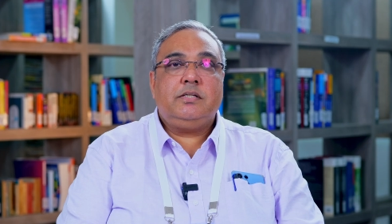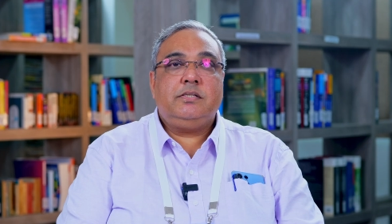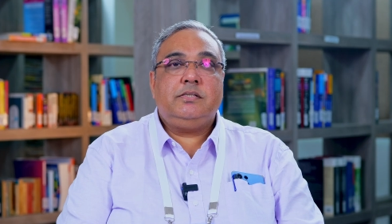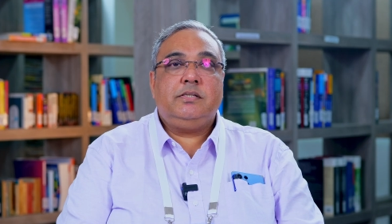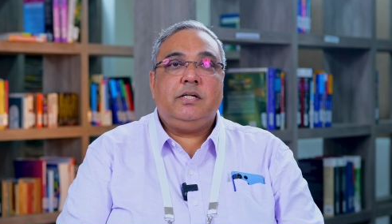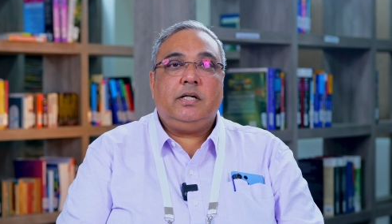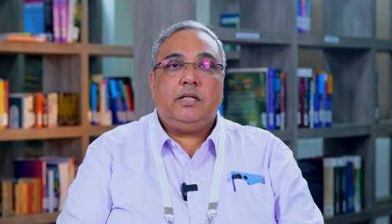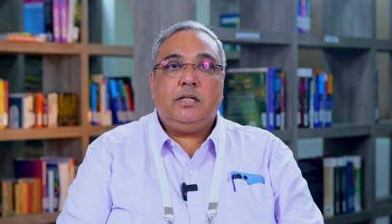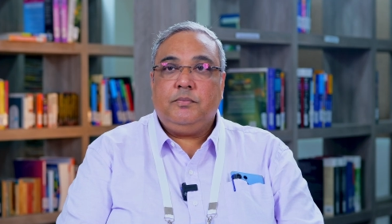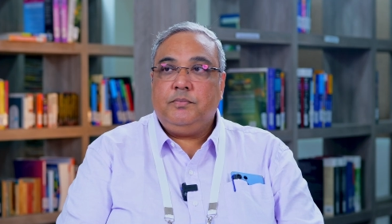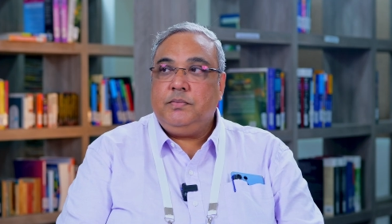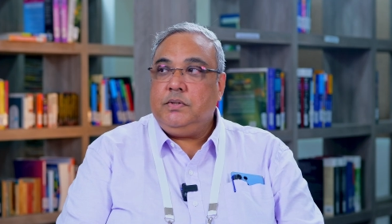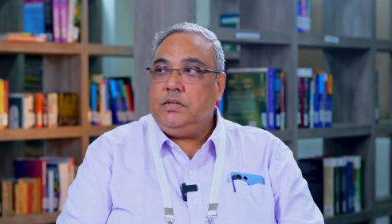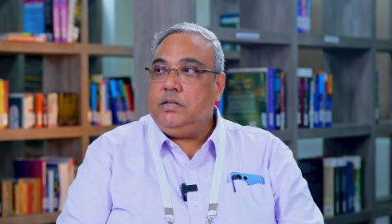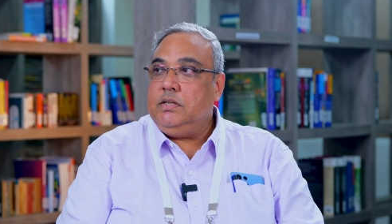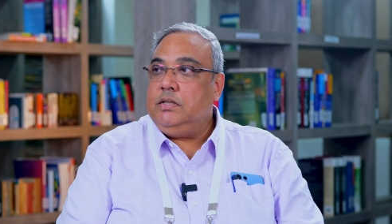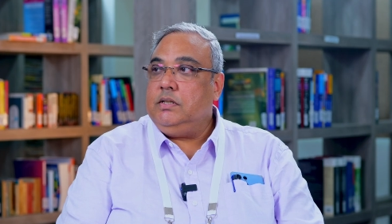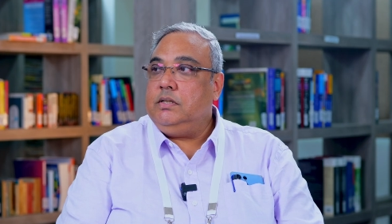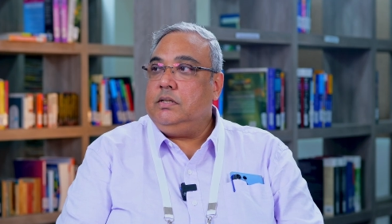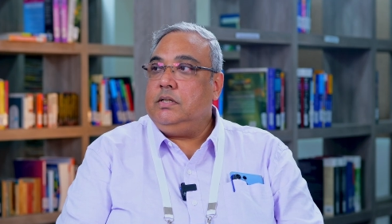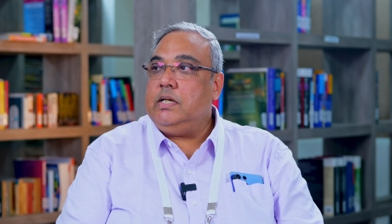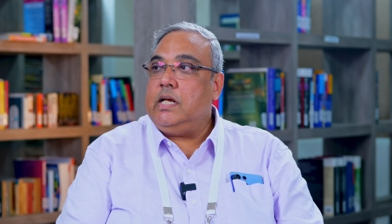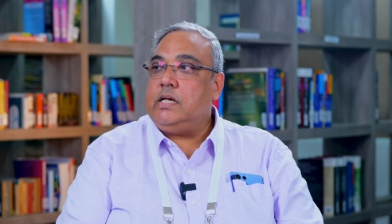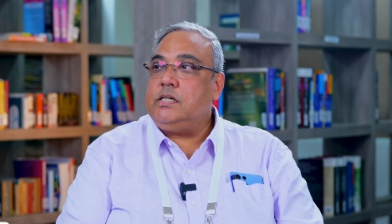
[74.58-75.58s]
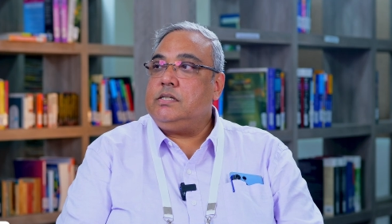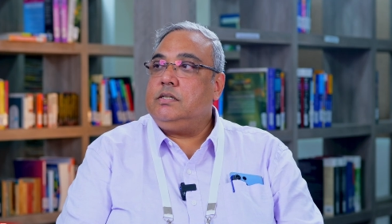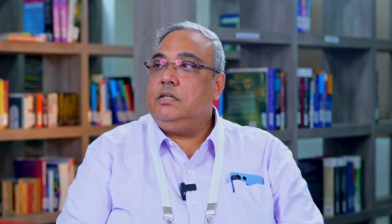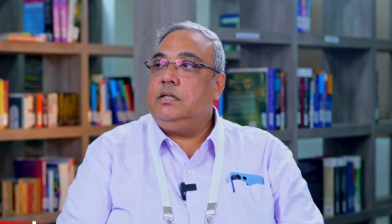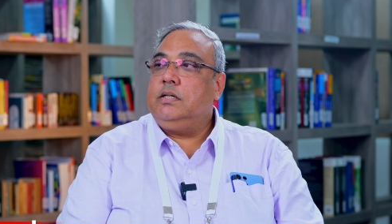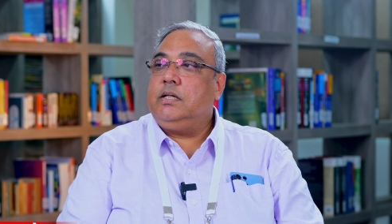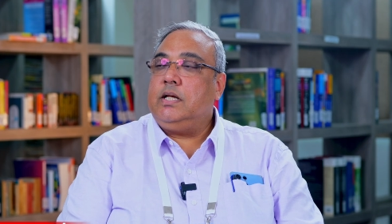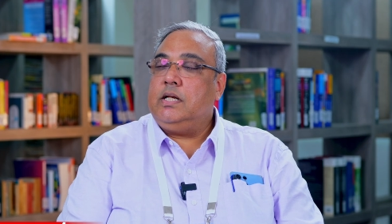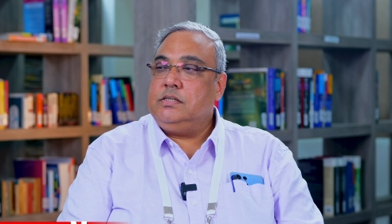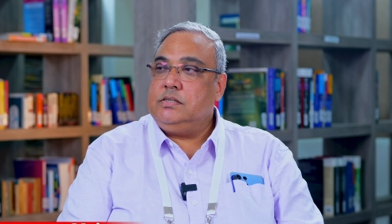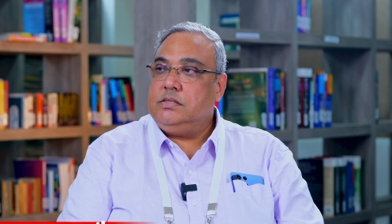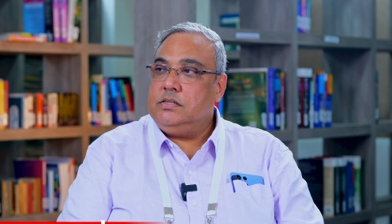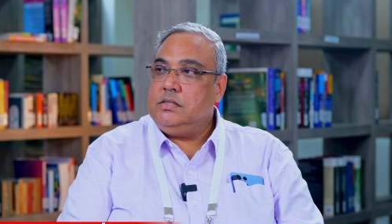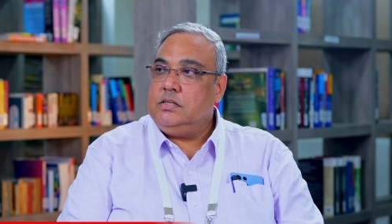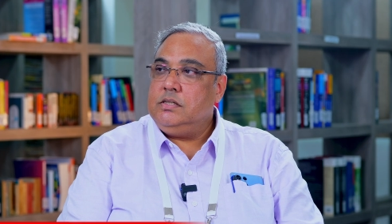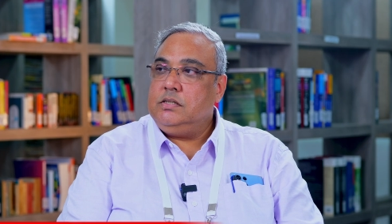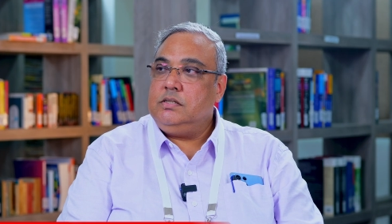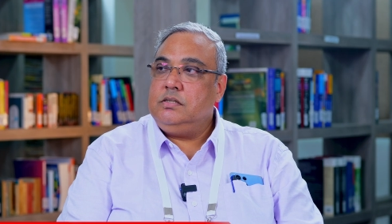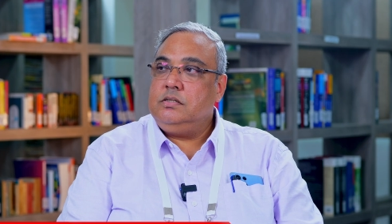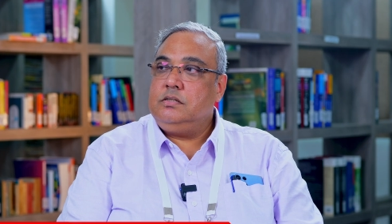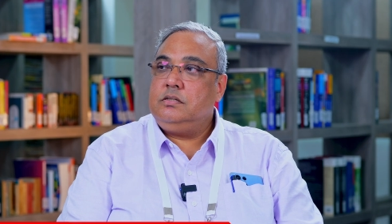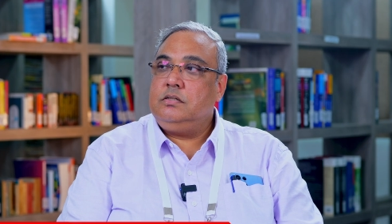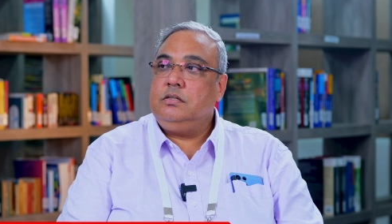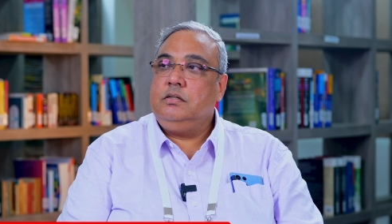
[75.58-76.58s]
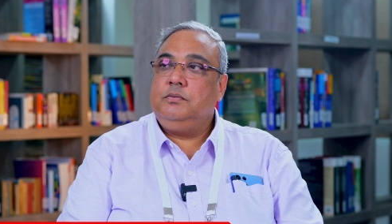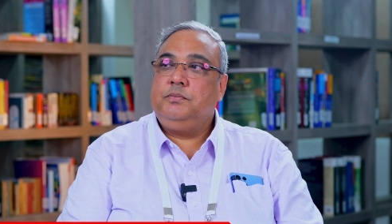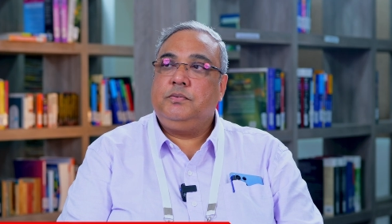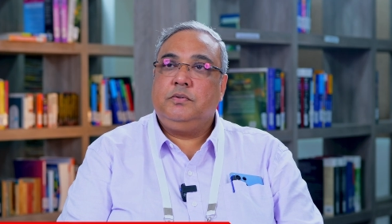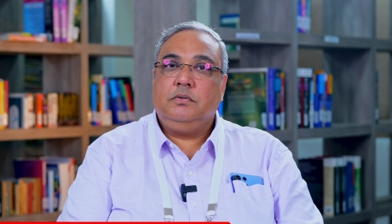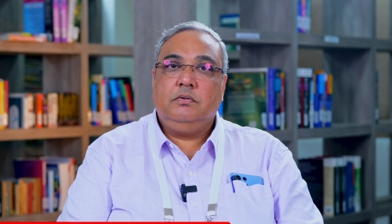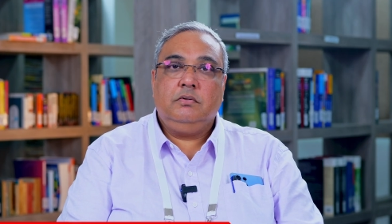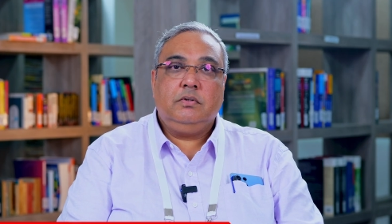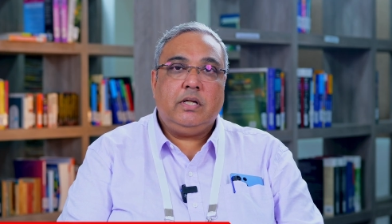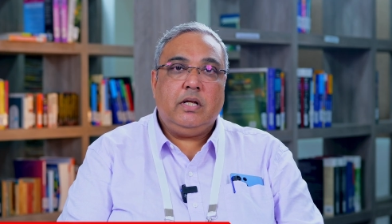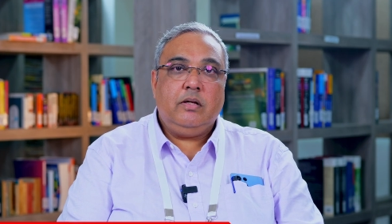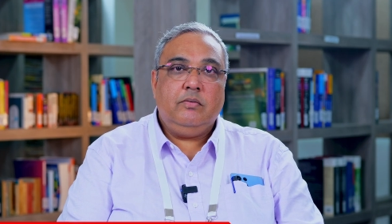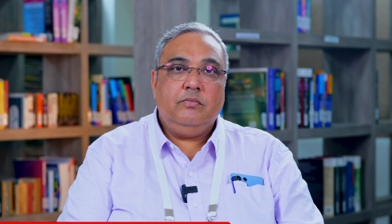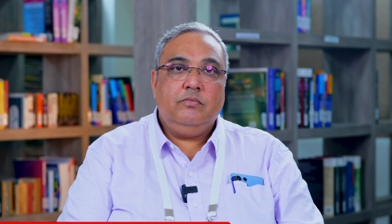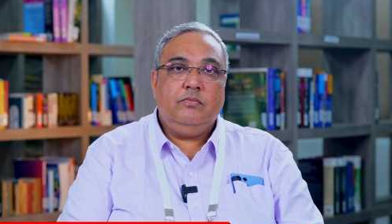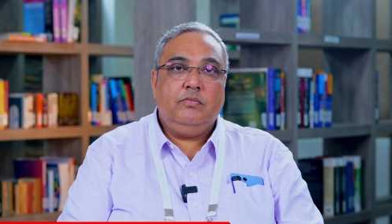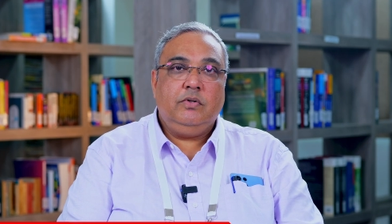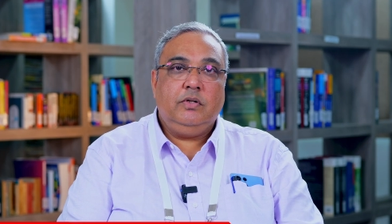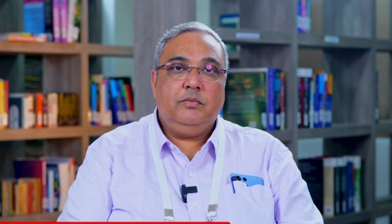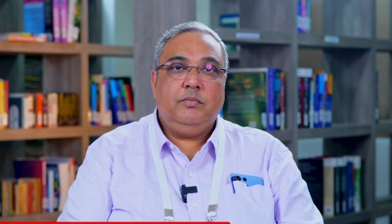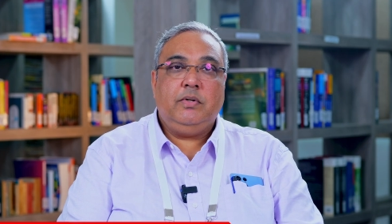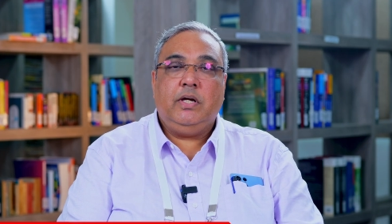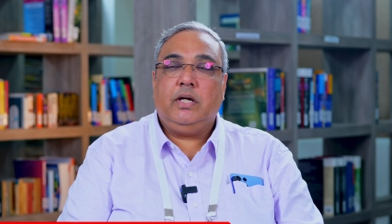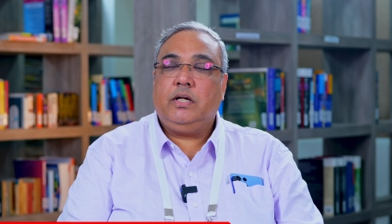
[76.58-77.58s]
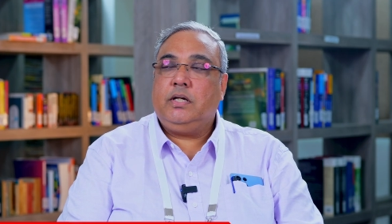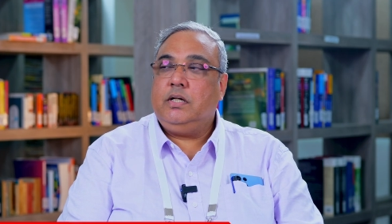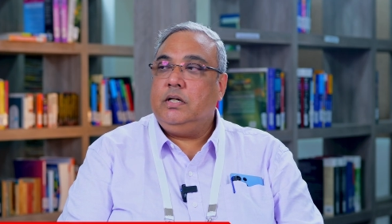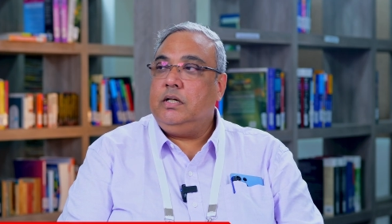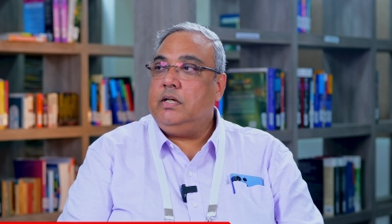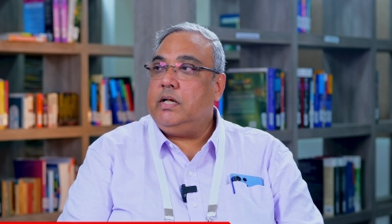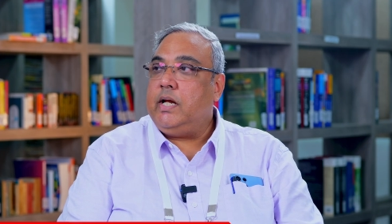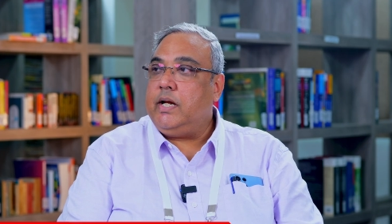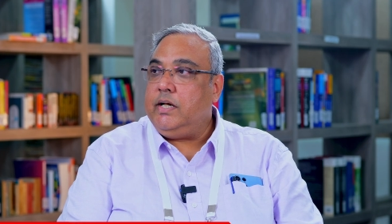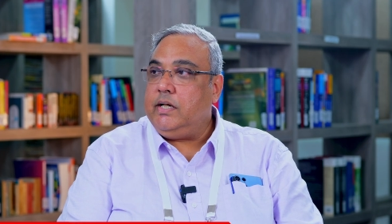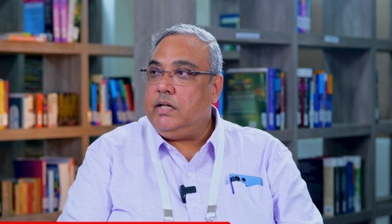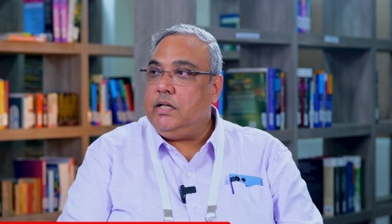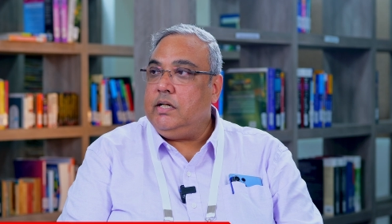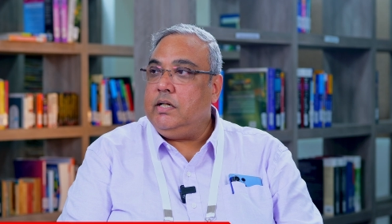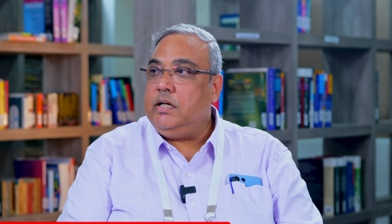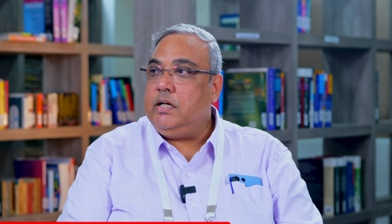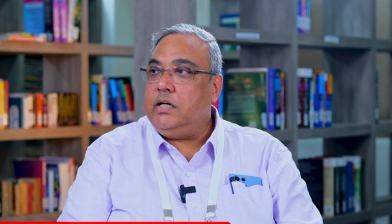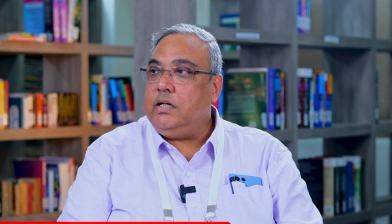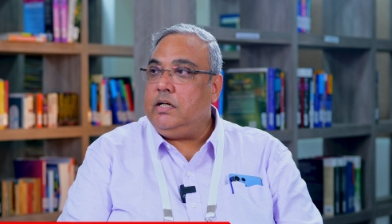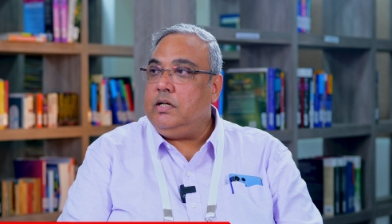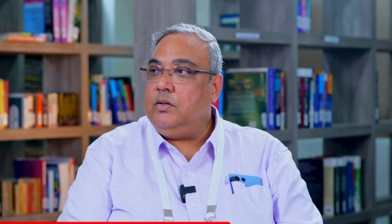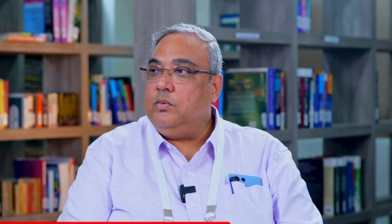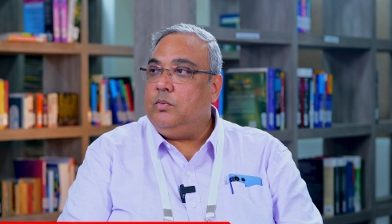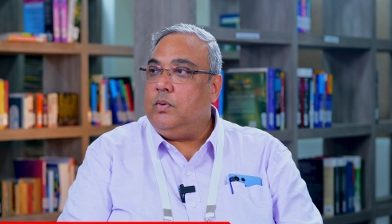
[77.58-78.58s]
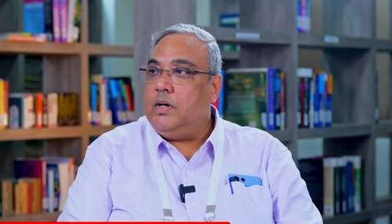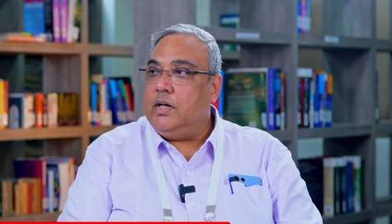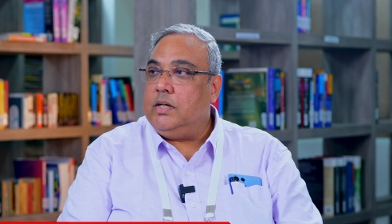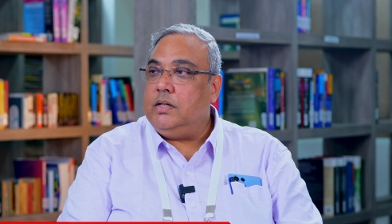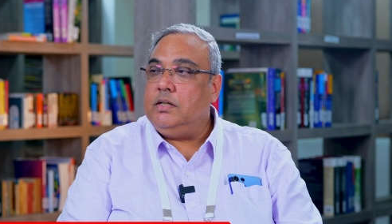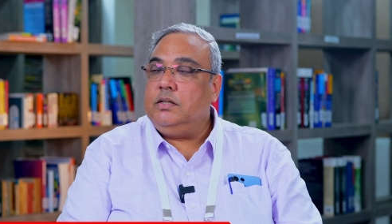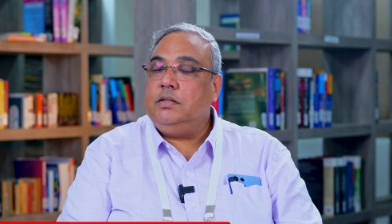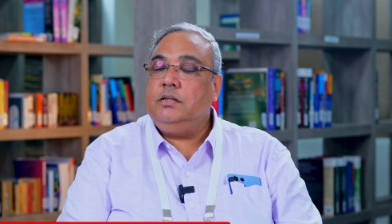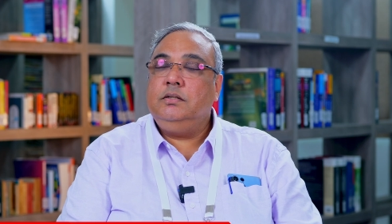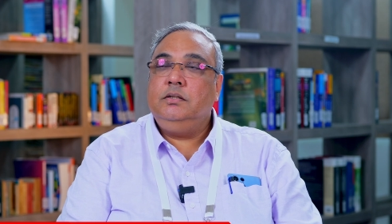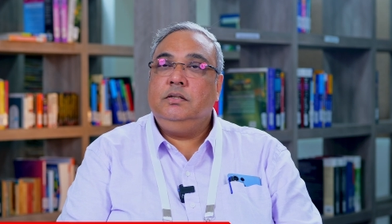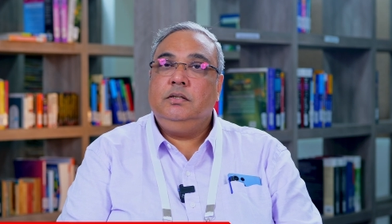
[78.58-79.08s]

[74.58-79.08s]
set up the National Cancer Registry program way back in 1981.